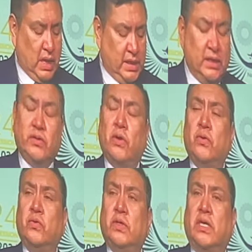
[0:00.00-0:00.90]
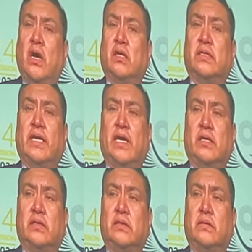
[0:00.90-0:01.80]
I didn't know who to
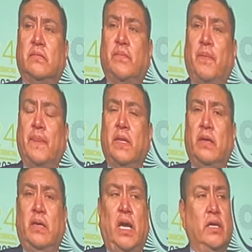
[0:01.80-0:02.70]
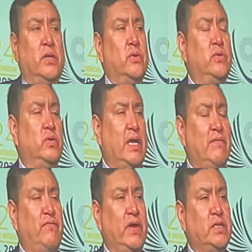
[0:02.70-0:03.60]
contact. I didn't know who
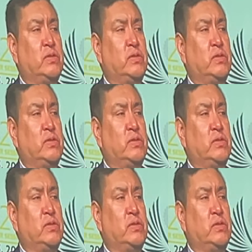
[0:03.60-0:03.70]
that face